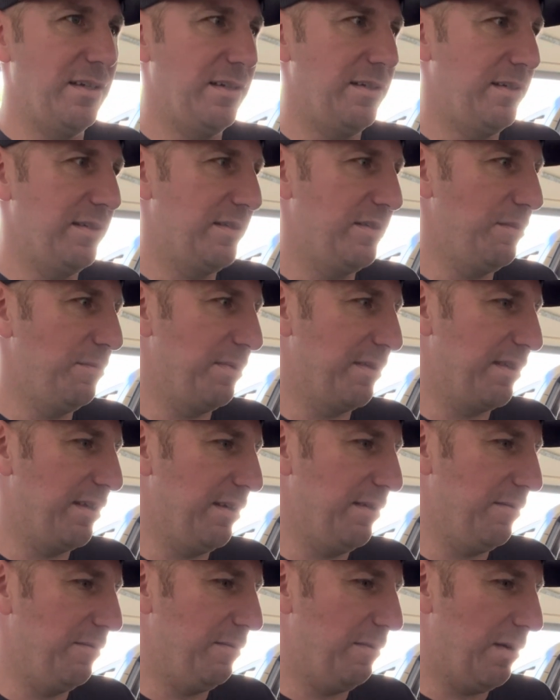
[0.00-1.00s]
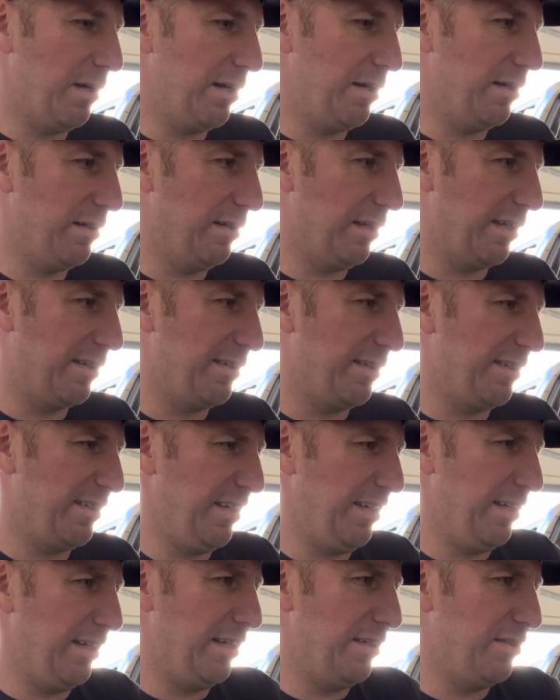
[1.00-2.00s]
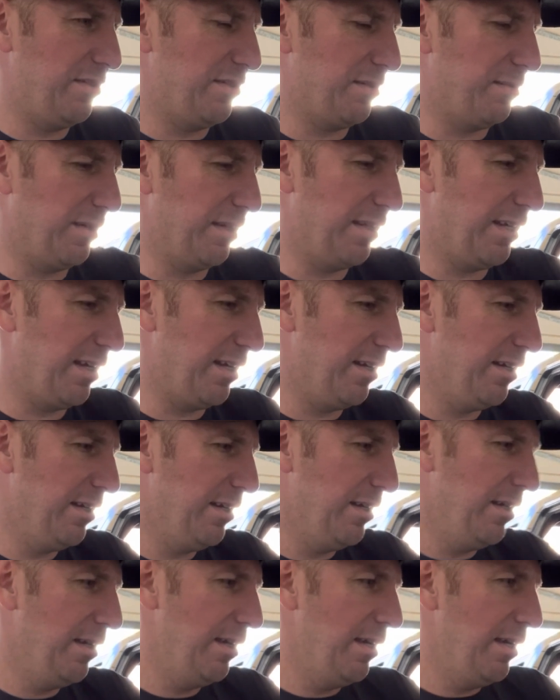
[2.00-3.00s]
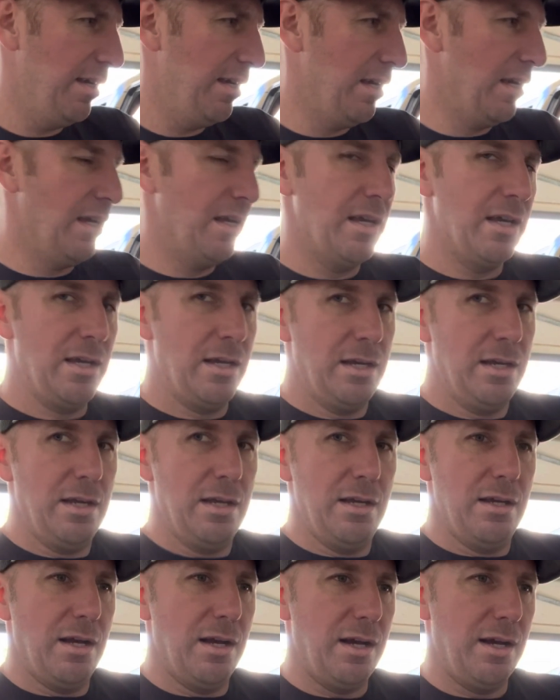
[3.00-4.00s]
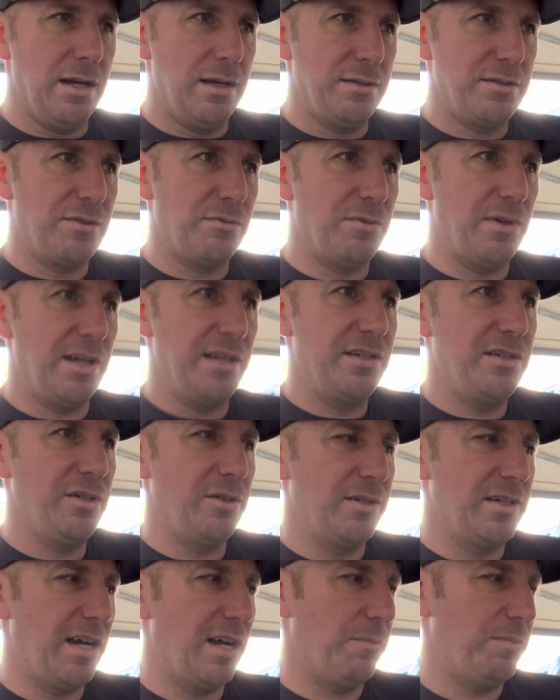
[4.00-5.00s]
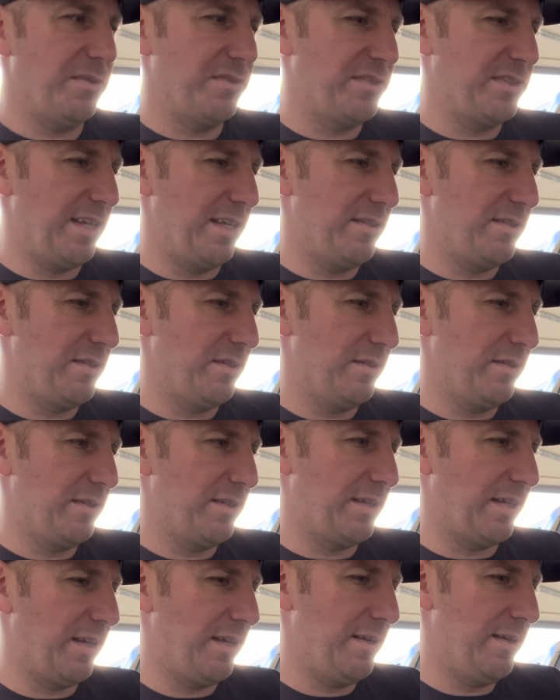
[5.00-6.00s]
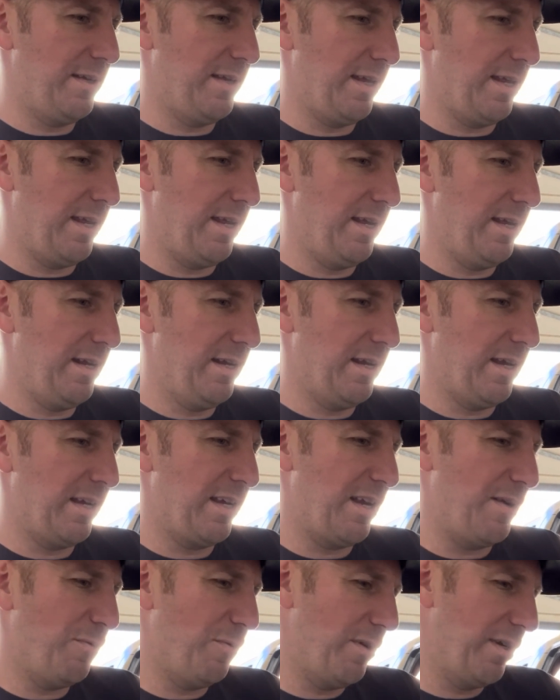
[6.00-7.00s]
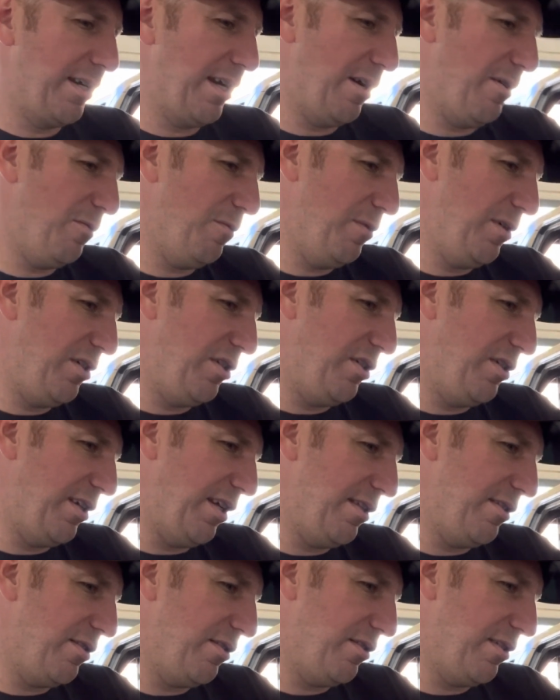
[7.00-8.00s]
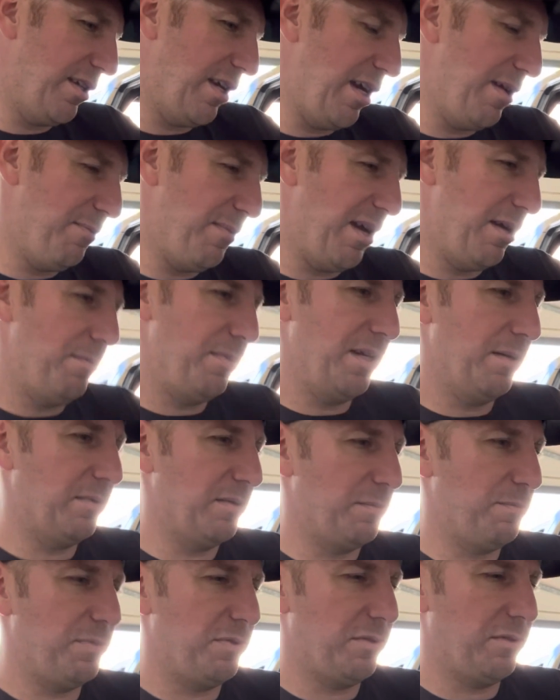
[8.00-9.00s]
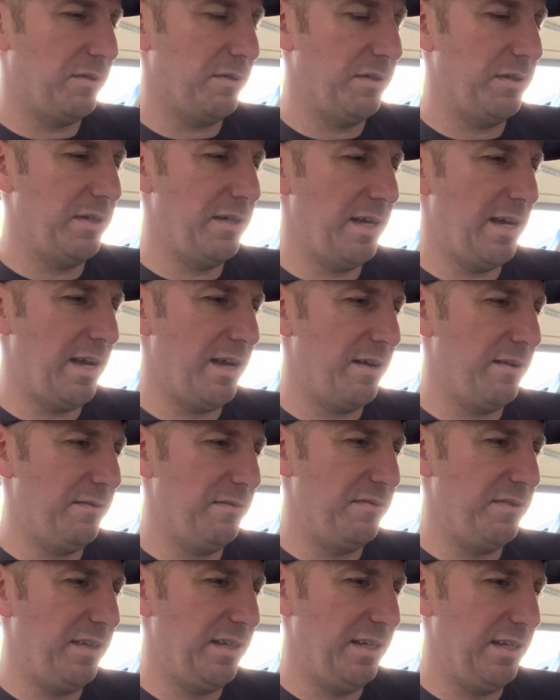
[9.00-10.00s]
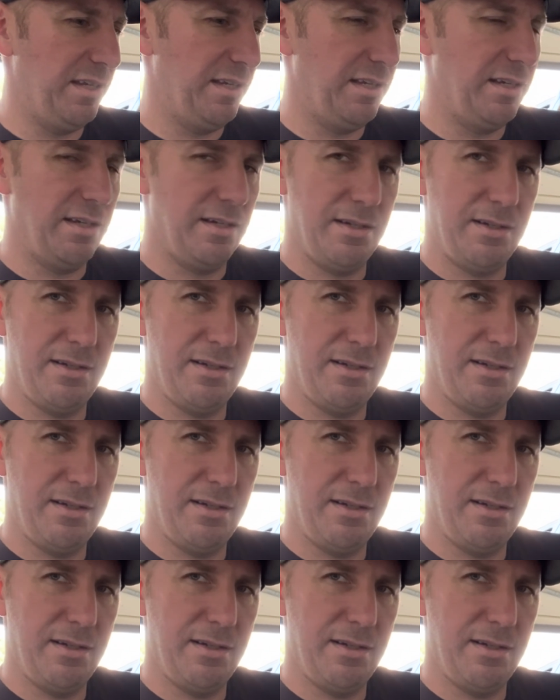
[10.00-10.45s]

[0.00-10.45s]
super thin wire, like 16 gauge or something like that, to run to a couple sensors. And I got to work out which sensors I might be able to pull out of the